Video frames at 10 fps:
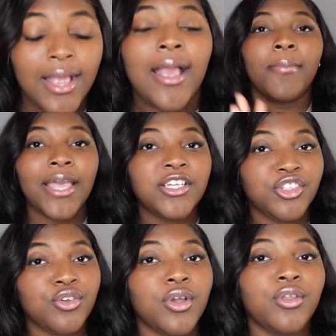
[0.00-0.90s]
make
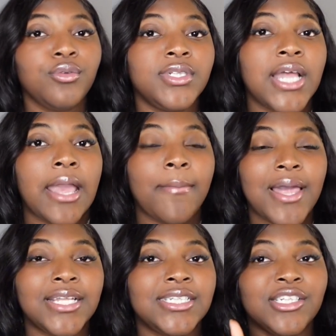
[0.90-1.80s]
sure you take
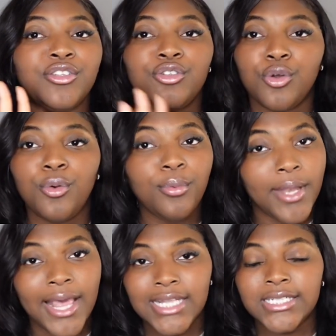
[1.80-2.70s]
medicine 2
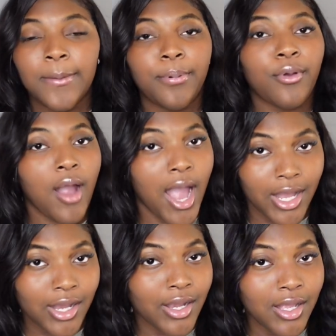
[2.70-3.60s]
days
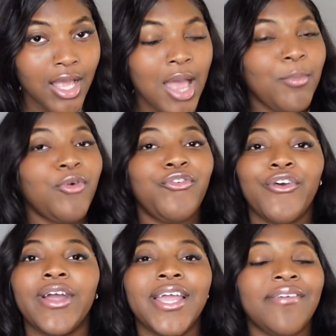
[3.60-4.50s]
prior
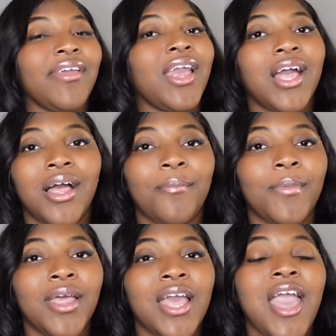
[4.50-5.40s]
before it even come.
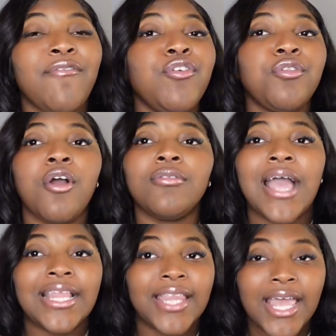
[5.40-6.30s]
If you know
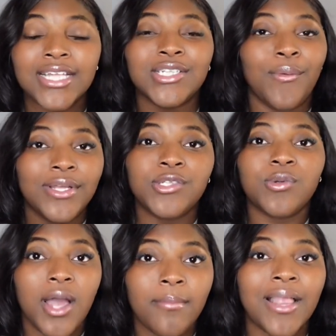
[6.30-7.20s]
that day is going to
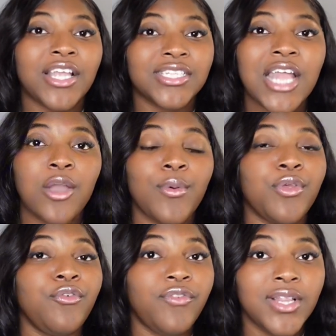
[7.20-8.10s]
come, like your cycle, when
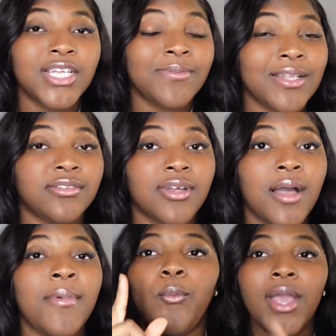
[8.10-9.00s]
you feel it is about to
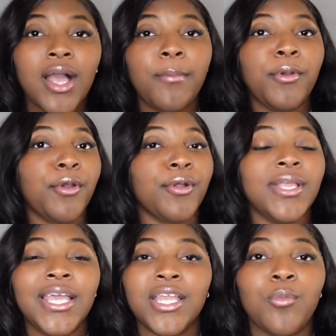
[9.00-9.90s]
come, wake up early
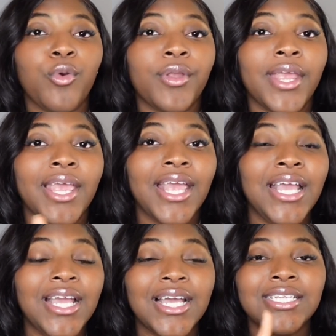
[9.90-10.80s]
in the morning,
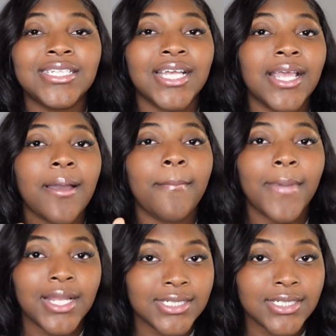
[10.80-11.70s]
eat and take
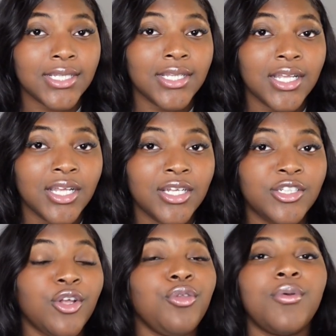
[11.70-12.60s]
medicine,
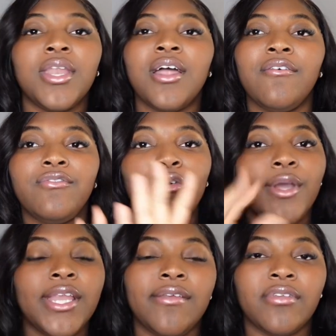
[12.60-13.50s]
so you can avoid
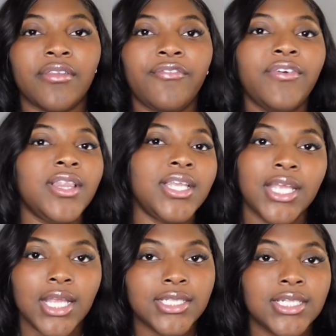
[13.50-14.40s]
even feeling
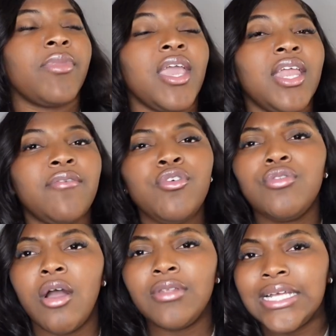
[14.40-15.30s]
it. And if you
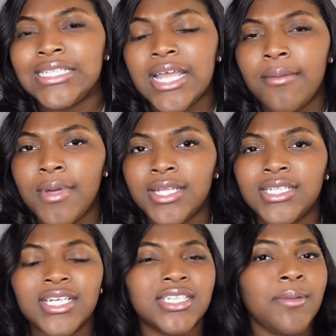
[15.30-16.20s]
don't like taking medicine,
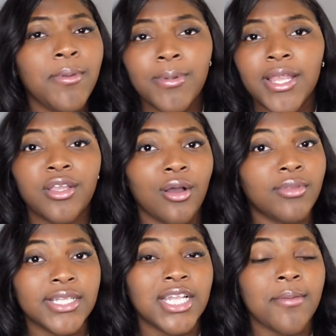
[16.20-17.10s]
because some people, they don't
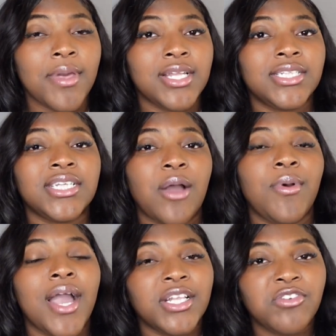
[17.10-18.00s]
like taking medicine, I would
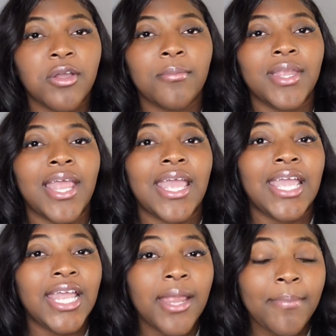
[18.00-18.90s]
highly recommend a
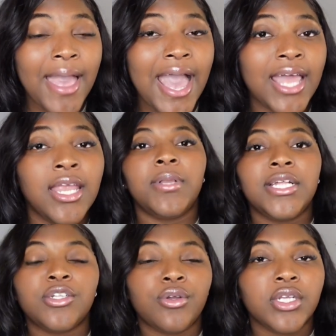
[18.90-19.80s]
heating pad.
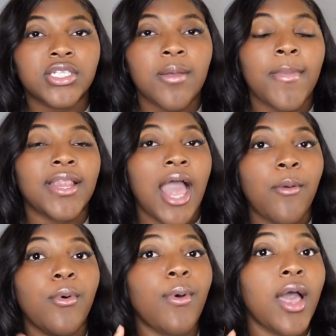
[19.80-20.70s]
Place it on your stomach. That
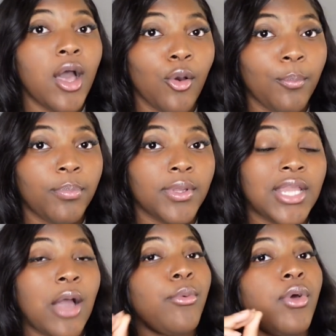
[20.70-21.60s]
will help.
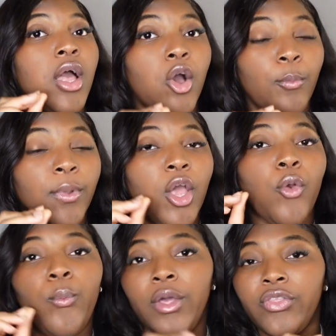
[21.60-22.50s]
That will help
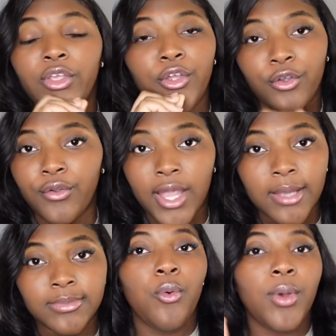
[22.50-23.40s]
with your
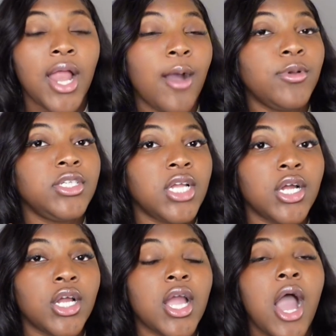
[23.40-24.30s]
cramps. When I was
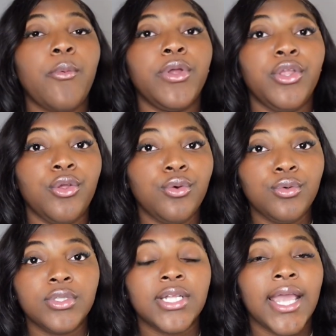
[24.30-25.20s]
younger, I would
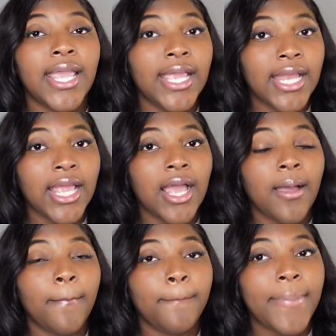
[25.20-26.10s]
use heating
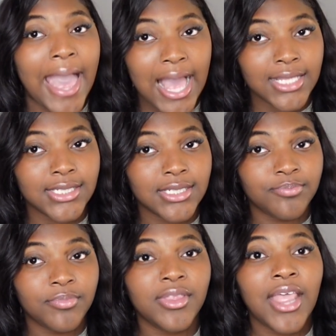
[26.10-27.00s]
pads.
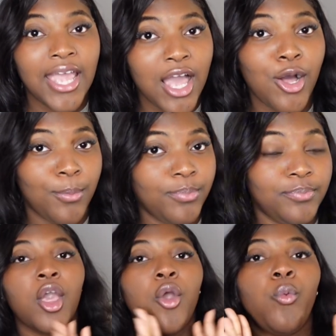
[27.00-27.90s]
They help.
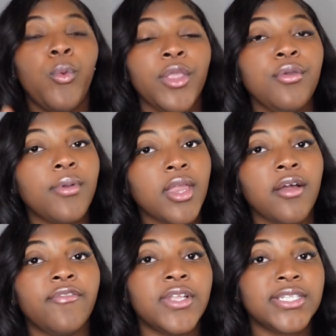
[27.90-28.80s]
When you get
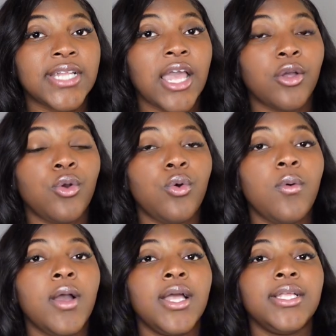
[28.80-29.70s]
off your
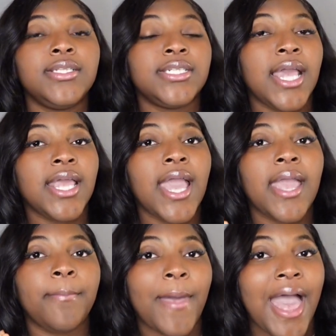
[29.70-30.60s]
cycle, take
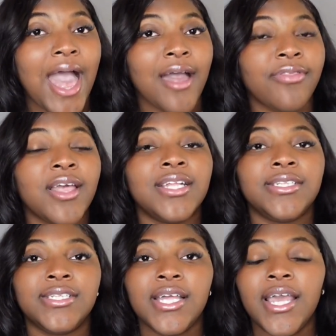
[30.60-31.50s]
a bath.
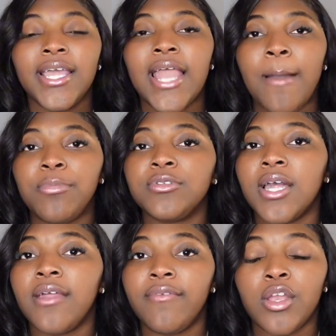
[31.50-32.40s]
Sit in apple
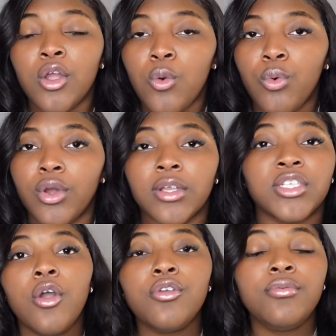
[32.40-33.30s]
cider vinegar water.
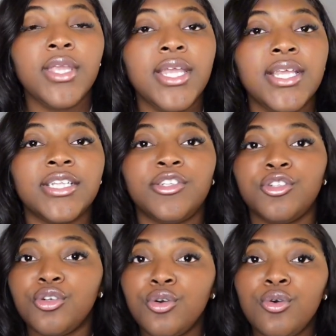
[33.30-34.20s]
All you need is
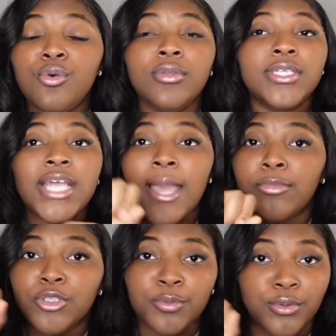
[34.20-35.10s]
2
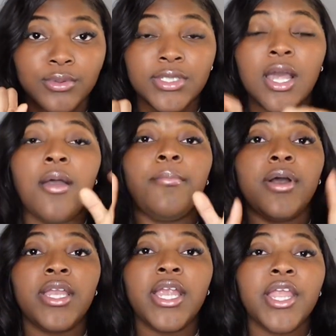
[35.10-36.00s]
tablespoons.
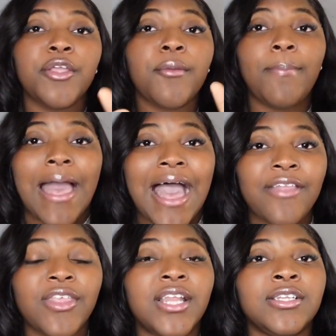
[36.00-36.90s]
Put it in your
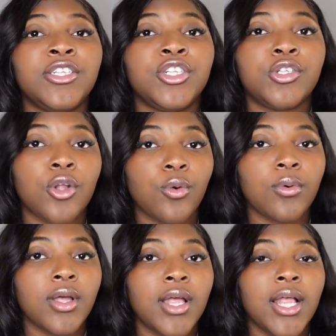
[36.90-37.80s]
bath and soak.